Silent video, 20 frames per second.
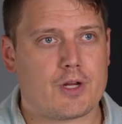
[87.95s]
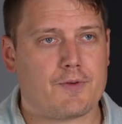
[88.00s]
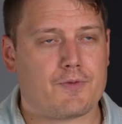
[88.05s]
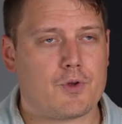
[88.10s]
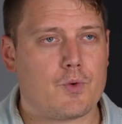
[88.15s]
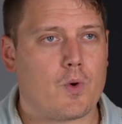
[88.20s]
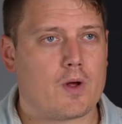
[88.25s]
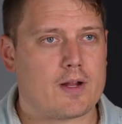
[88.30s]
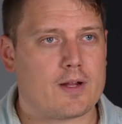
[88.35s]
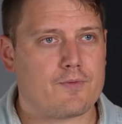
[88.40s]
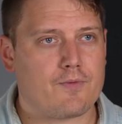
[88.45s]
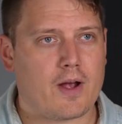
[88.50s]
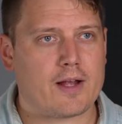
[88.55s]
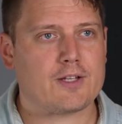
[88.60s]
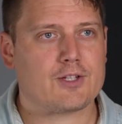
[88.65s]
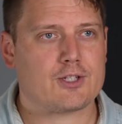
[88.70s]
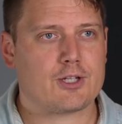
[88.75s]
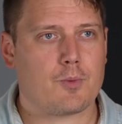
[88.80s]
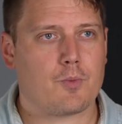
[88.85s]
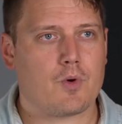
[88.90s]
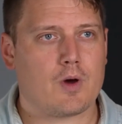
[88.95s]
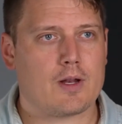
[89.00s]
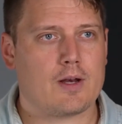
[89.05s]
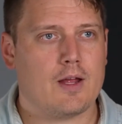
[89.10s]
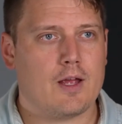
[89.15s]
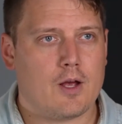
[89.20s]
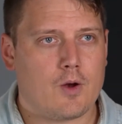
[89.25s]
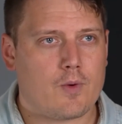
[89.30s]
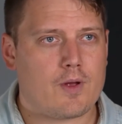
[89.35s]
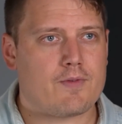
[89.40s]
If you want to invite someone,
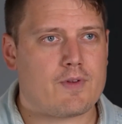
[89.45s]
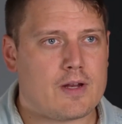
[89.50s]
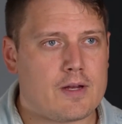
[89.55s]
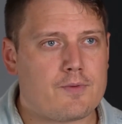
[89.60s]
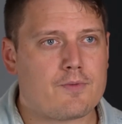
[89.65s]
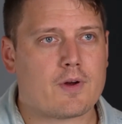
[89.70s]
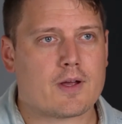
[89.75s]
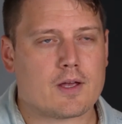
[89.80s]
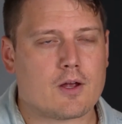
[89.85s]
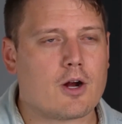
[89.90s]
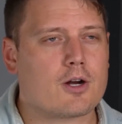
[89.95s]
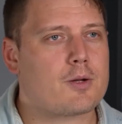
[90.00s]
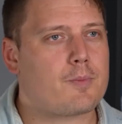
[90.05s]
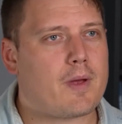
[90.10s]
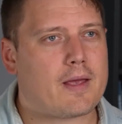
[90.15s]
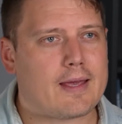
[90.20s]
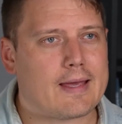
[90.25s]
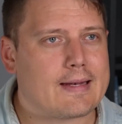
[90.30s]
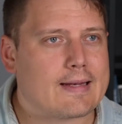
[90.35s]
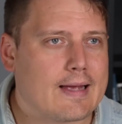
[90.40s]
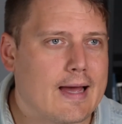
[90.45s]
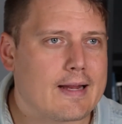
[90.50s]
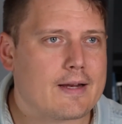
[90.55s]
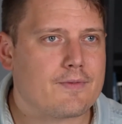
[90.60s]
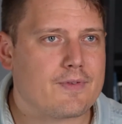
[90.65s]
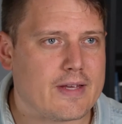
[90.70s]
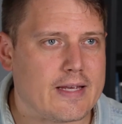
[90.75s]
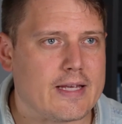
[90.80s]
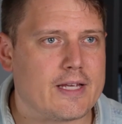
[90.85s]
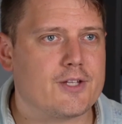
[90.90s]
we have an invite card to make it kind
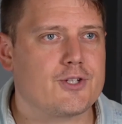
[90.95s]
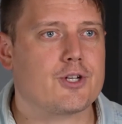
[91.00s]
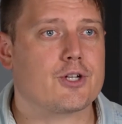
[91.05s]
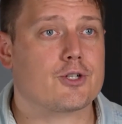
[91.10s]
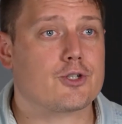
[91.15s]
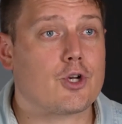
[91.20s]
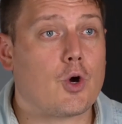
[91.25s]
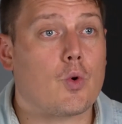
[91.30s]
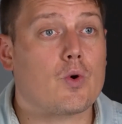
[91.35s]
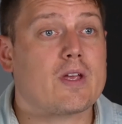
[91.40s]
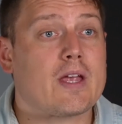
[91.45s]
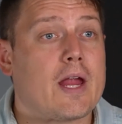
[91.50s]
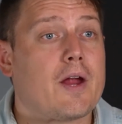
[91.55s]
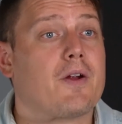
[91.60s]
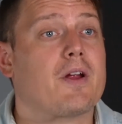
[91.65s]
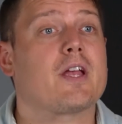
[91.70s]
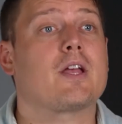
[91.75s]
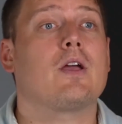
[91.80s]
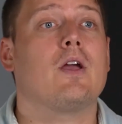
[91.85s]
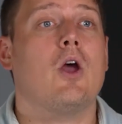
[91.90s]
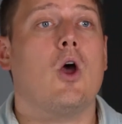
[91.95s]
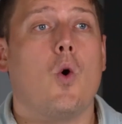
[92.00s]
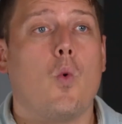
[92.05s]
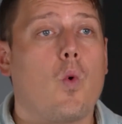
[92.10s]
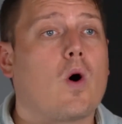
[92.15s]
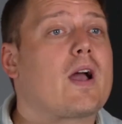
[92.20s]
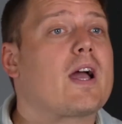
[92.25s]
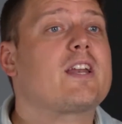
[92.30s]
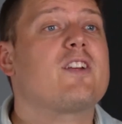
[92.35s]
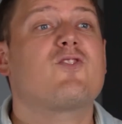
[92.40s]
of easier. So carrying,
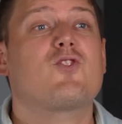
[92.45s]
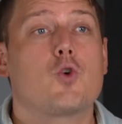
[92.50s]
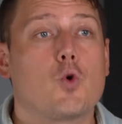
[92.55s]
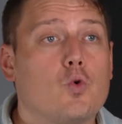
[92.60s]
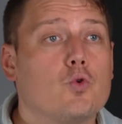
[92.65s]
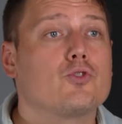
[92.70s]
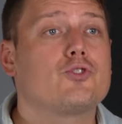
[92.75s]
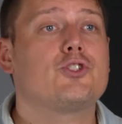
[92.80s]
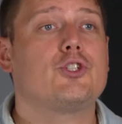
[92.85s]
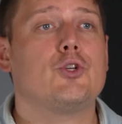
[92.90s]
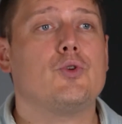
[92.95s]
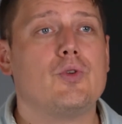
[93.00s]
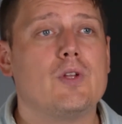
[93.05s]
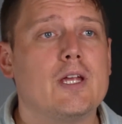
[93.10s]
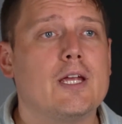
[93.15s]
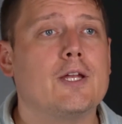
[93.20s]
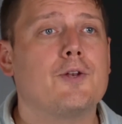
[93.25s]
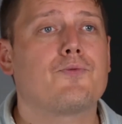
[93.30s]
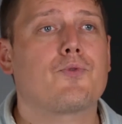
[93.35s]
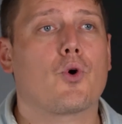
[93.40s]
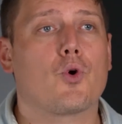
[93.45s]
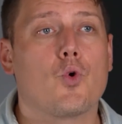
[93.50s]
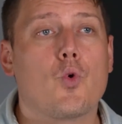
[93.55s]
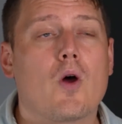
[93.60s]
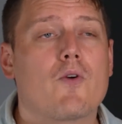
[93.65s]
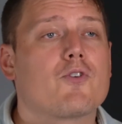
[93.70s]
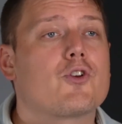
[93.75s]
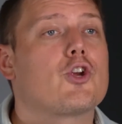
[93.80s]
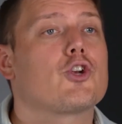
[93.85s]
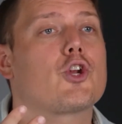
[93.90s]
what kind of tools do you need for
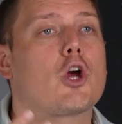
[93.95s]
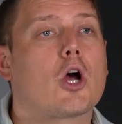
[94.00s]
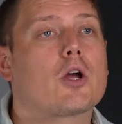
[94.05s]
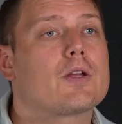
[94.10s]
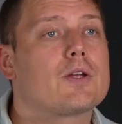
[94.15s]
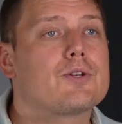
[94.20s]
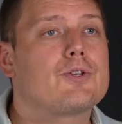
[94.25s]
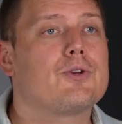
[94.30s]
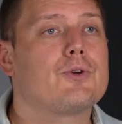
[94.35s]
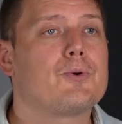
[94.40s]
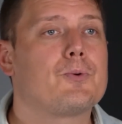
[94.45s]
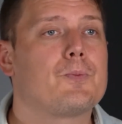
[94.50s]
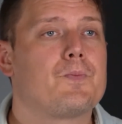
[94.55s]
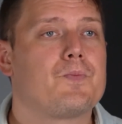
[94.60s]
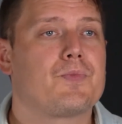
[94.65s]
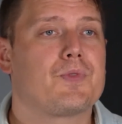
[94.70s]
whoever you're talking to?